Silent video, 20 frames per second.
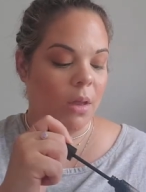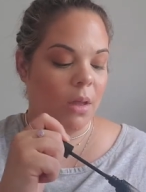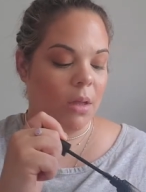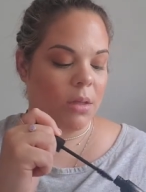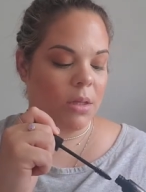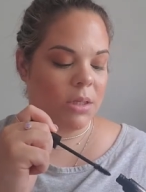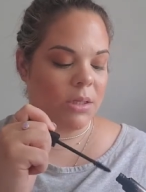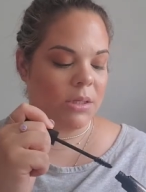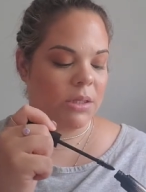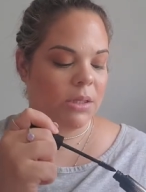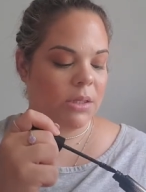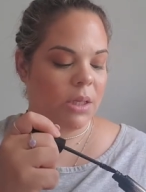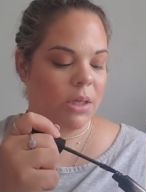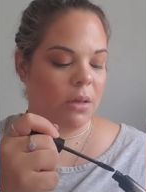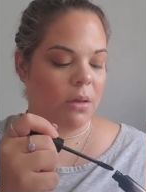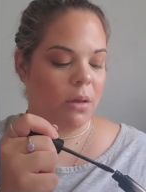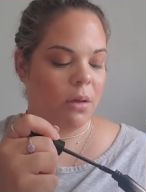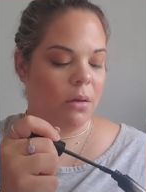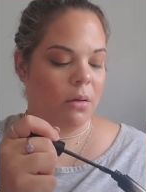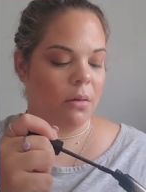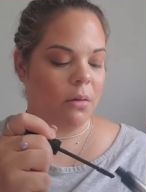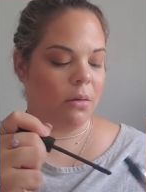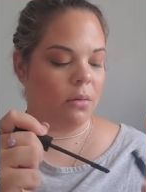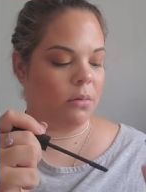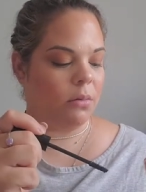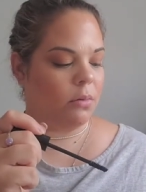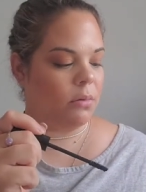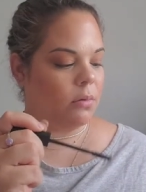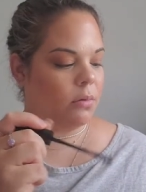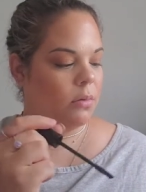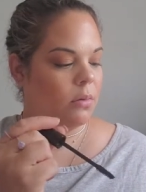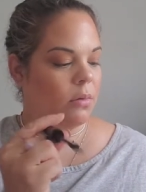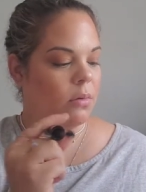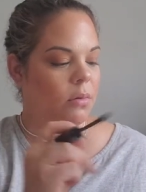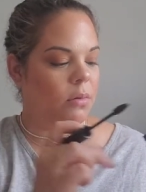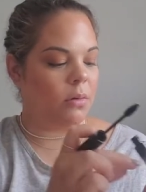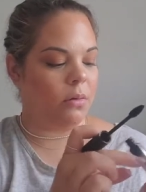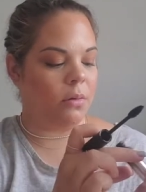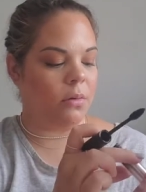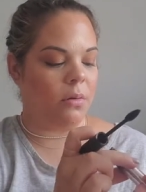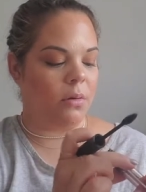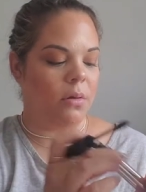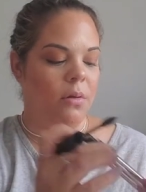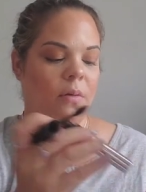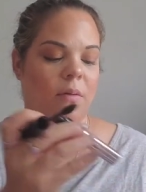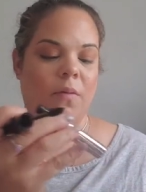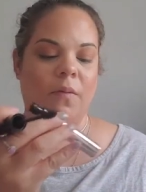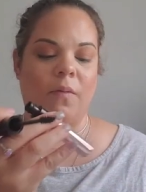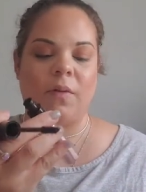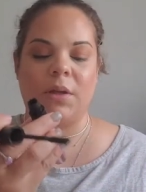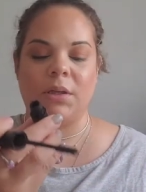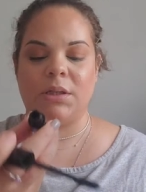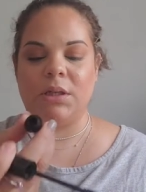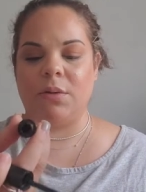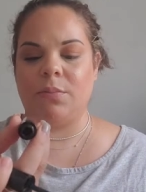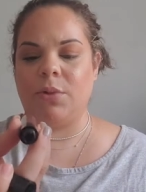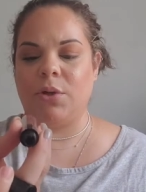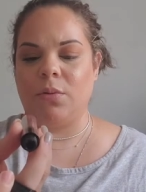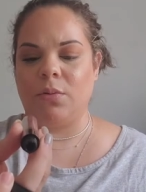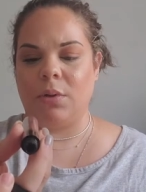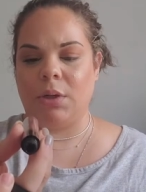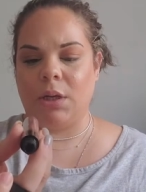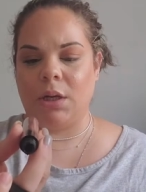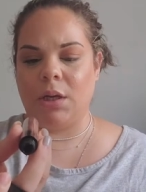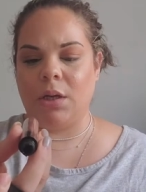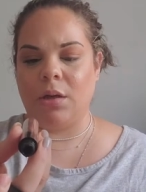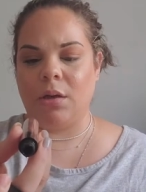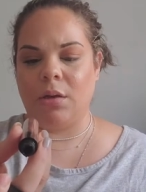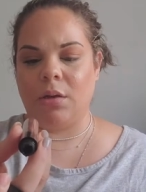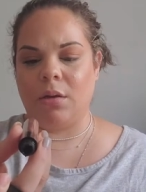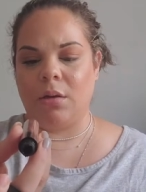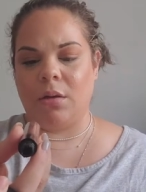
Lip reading: This is the Fenty Beauty